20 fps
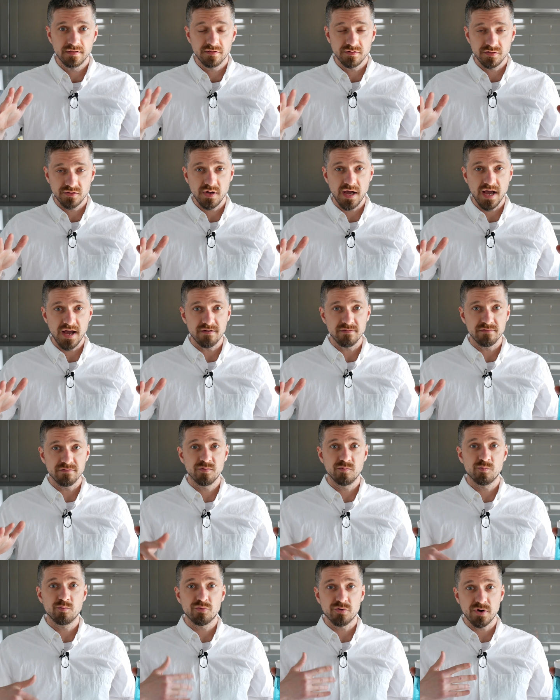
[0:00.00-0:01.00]
to have
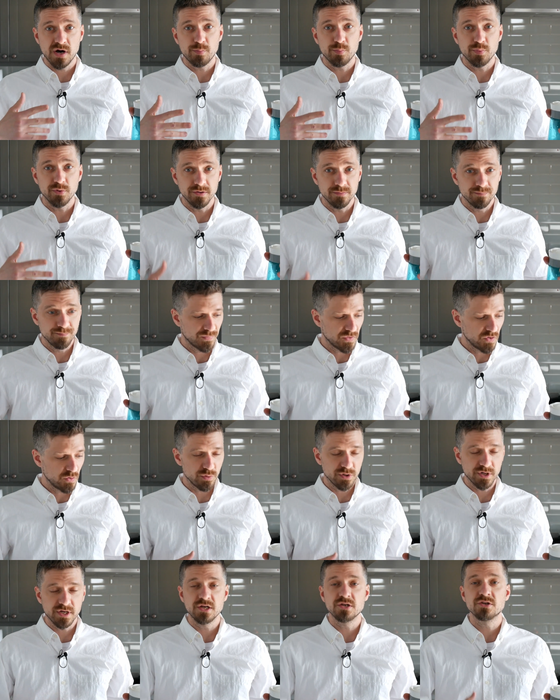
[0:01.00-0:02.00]
proper
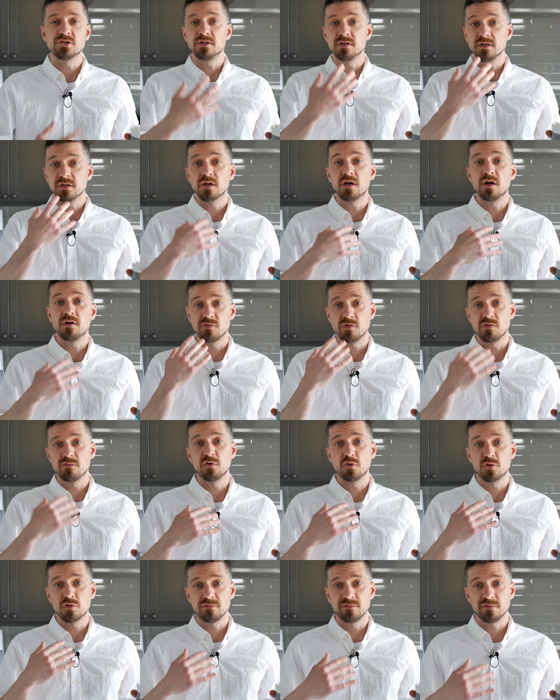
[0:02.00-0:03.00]
lubrication of your
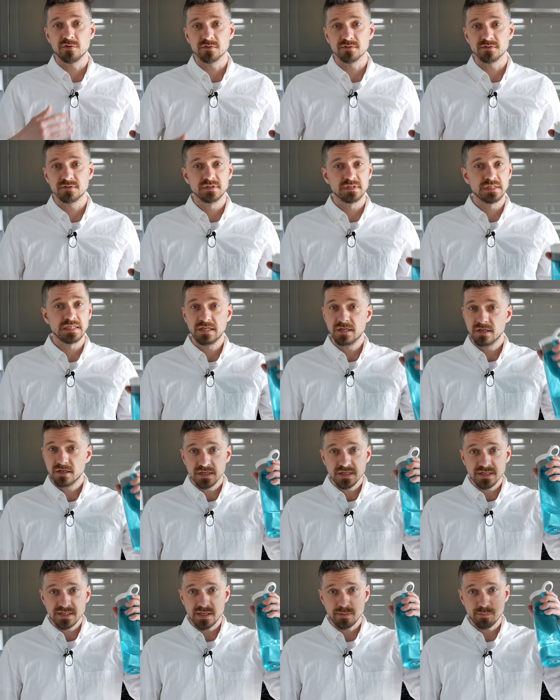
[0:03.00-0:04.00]
vocal folds.
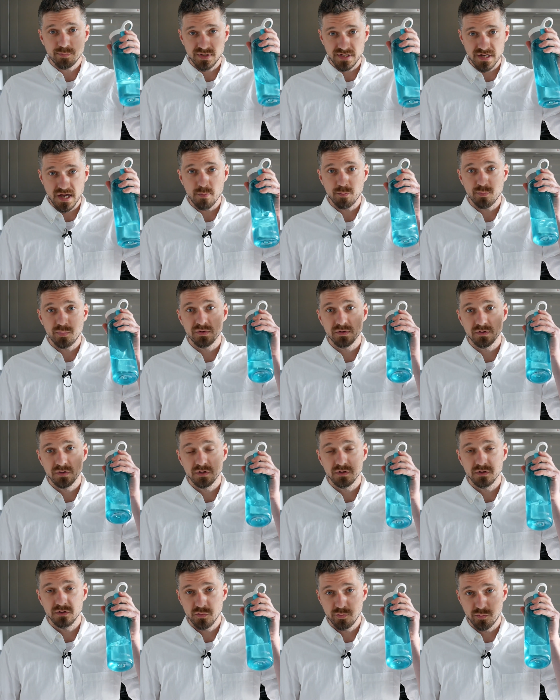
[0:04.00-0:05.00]
Tip-top
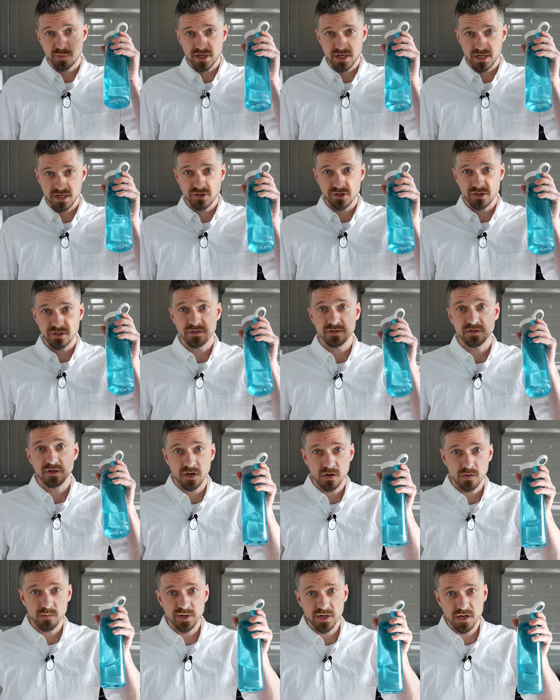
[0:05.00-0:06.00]
lubrication
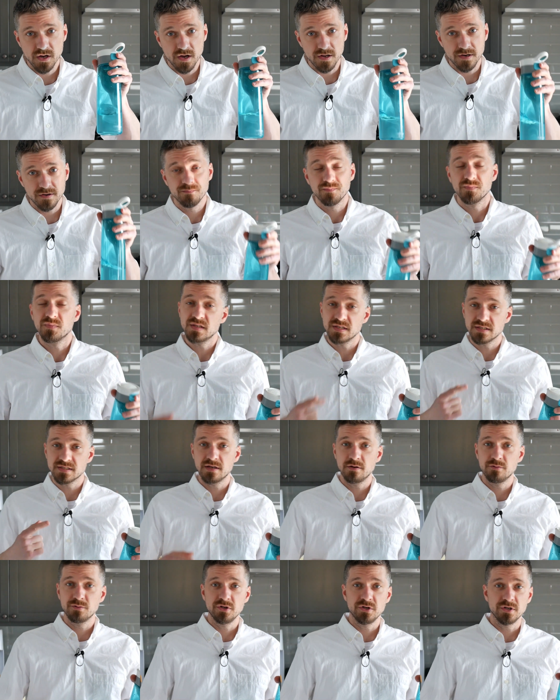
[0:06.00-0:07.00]
going on to
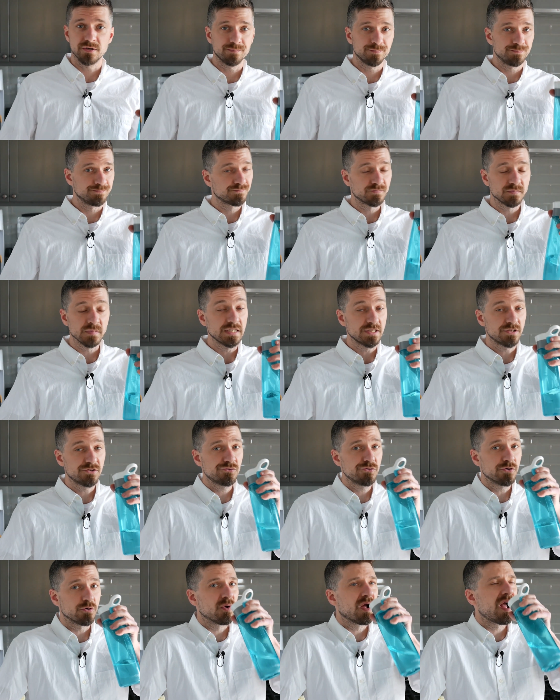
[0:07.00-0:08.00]
sound good. It's
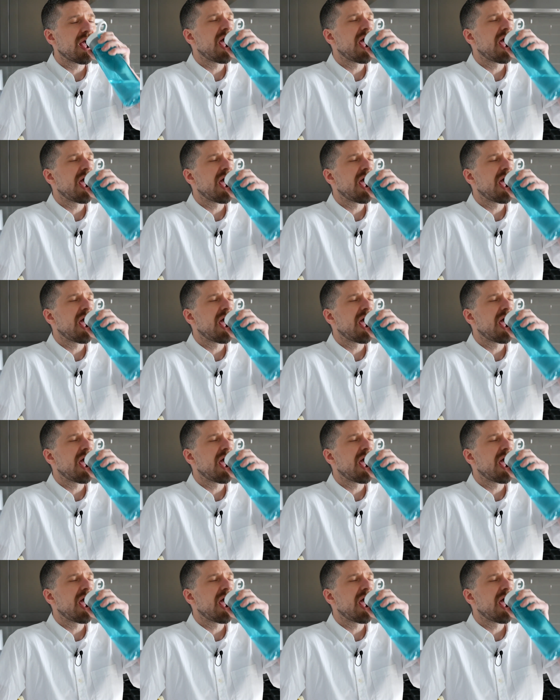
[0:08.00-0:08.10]
true.